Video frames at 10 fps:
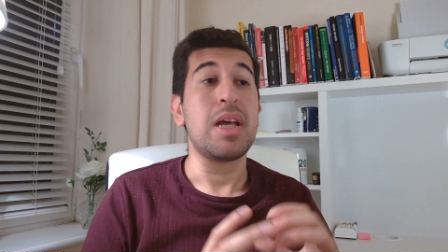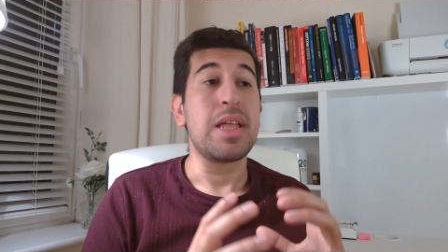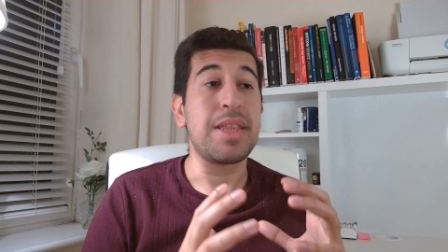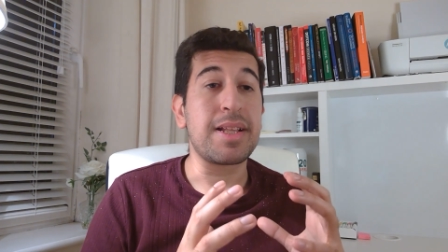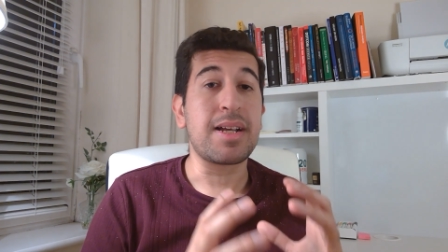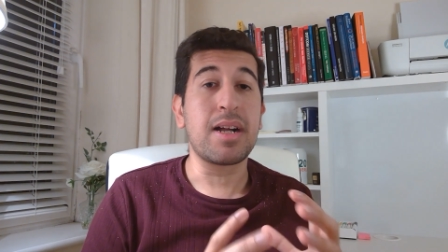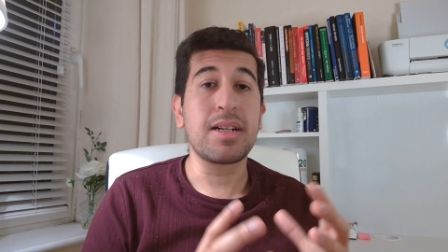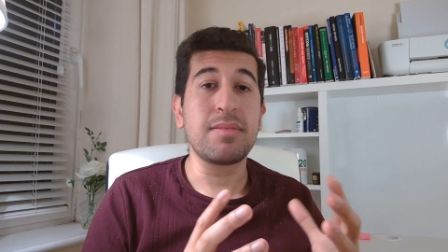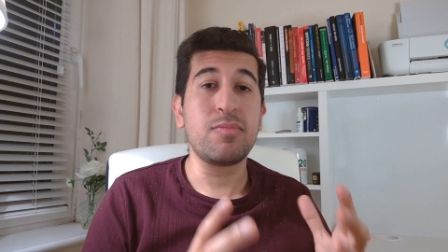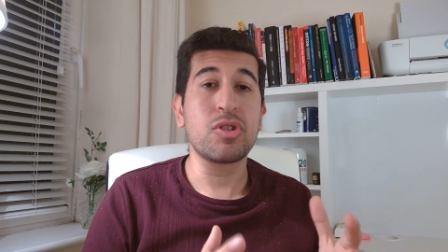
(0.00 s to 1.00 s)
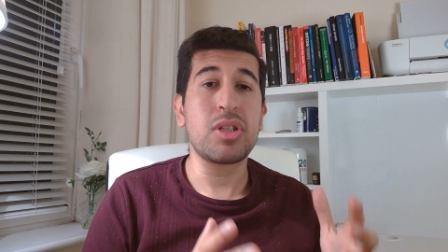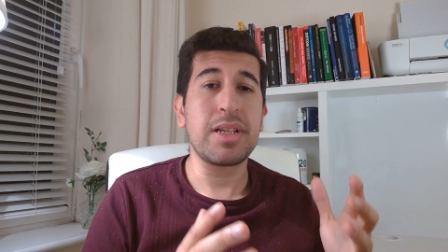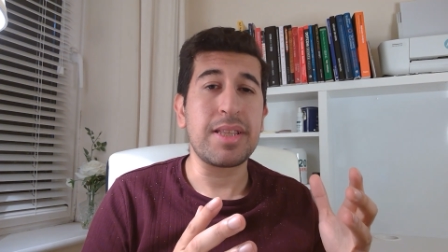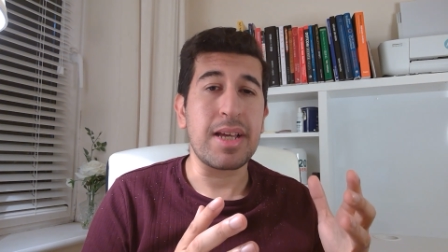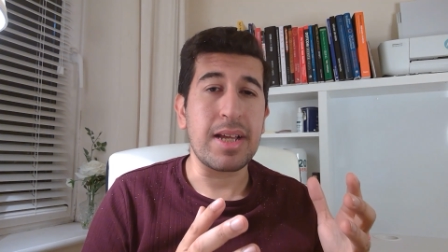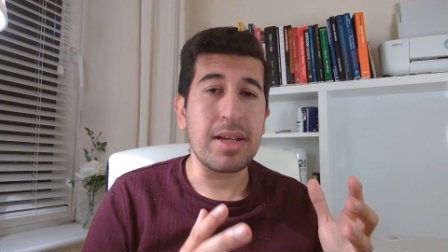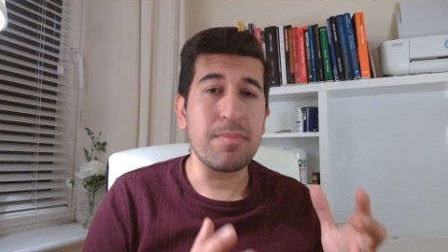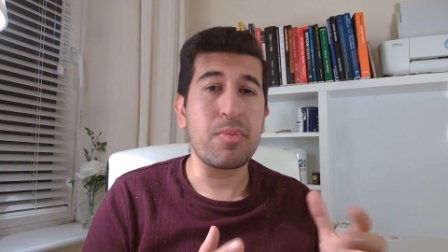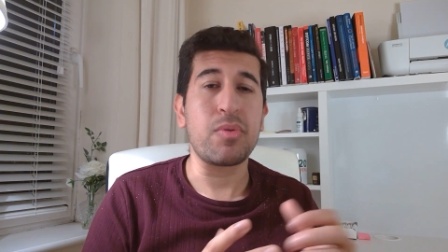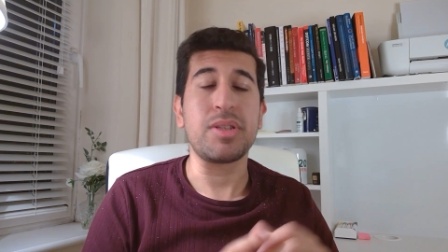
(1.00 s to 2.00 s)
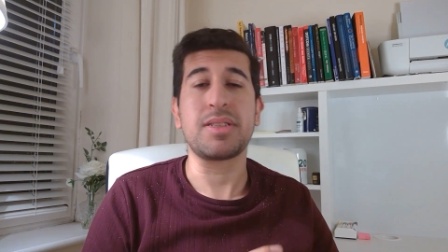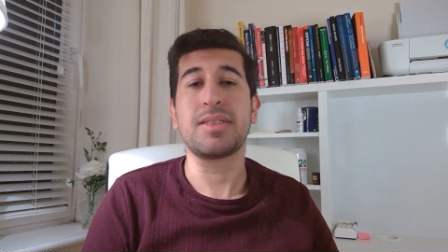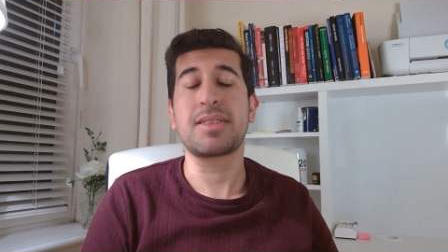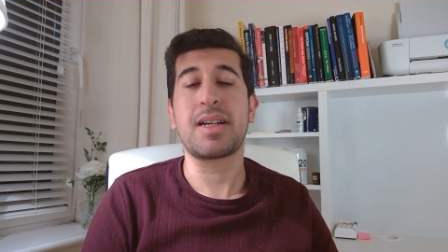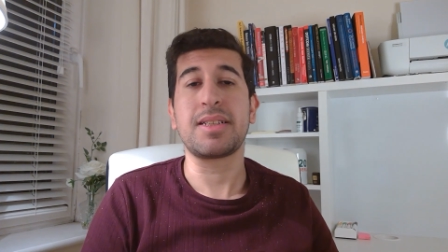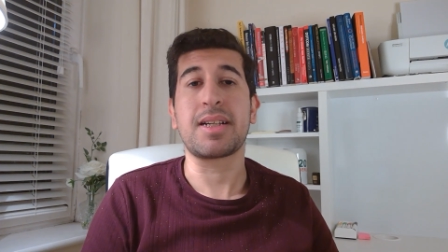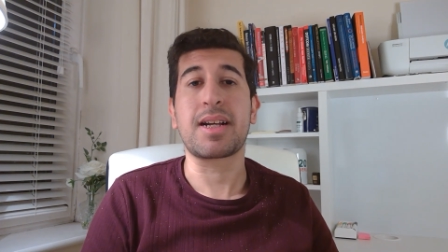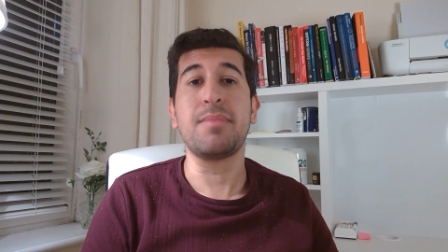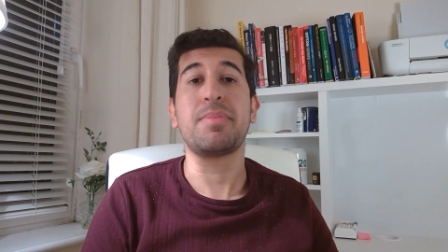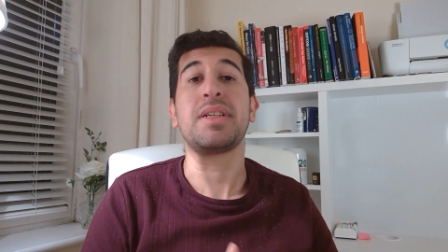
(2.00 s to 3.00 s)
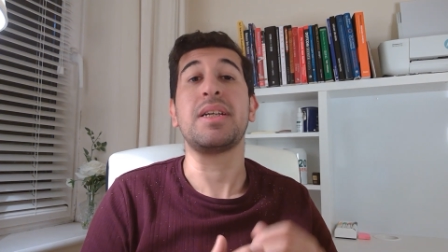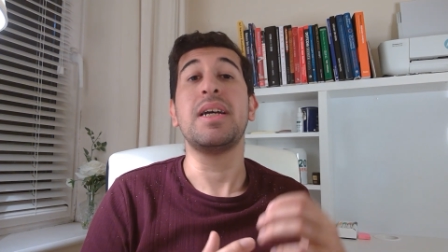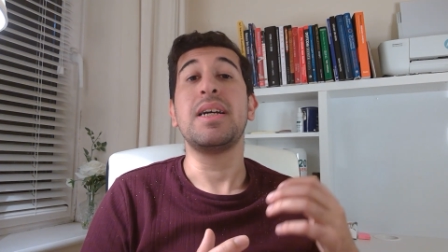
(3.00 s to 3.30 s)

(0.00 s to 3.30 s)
they target mostly the employees inside the company.